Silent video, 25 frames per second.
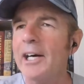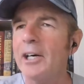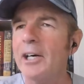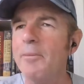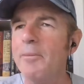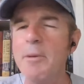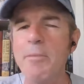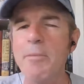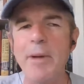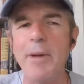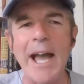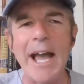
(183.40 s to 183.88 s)

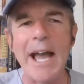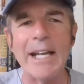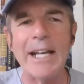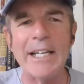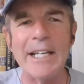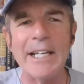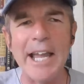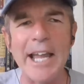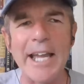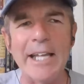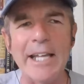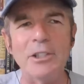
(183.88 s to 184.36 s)
I'll be
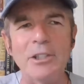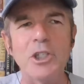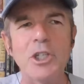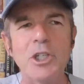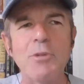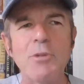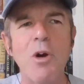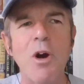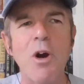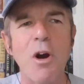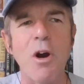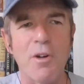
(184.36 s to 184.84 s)
back again
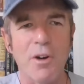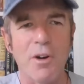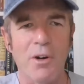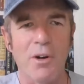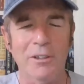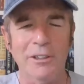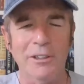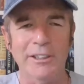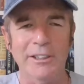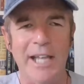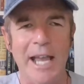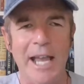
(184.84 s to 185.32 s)

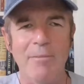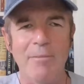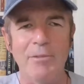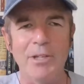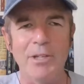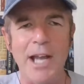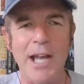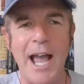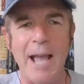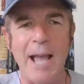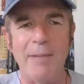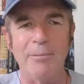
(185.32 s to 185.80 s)
tomorrow,
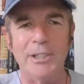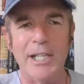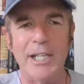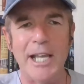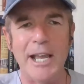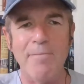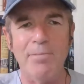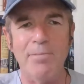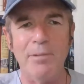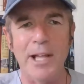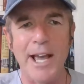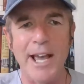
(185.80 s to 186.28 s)
same time,
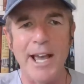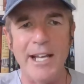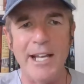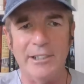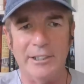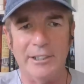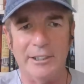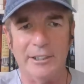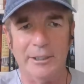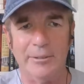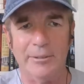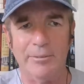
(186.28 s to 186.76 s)
same
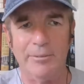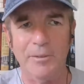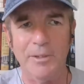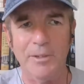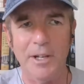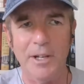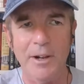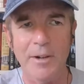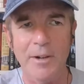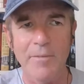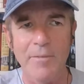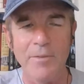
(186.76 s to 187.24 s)
place,
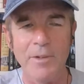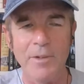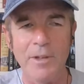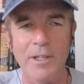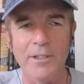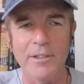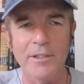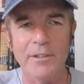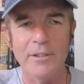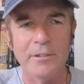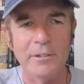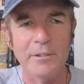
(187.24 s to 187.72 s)

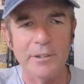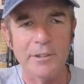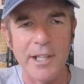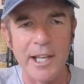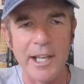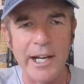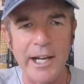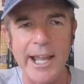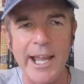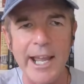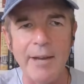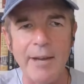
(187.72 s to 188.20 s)

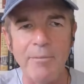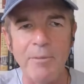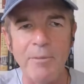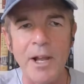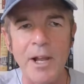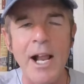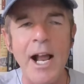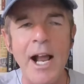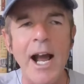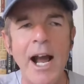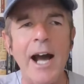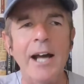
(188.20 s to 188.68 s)
10
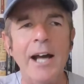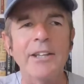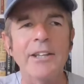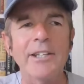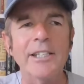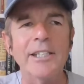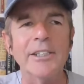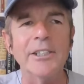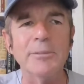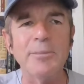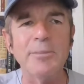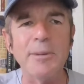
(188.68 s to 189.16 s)
a.m.
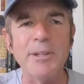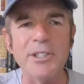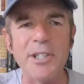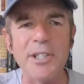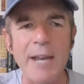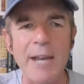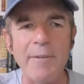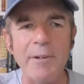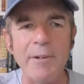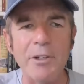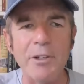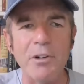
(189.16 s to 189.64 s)
This has
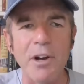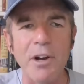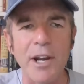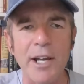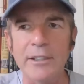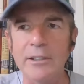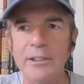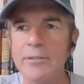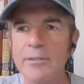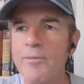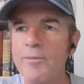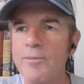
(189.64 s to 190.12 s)
been David
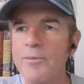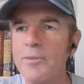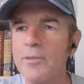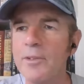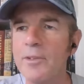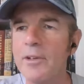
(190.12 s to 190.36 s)
Krayden,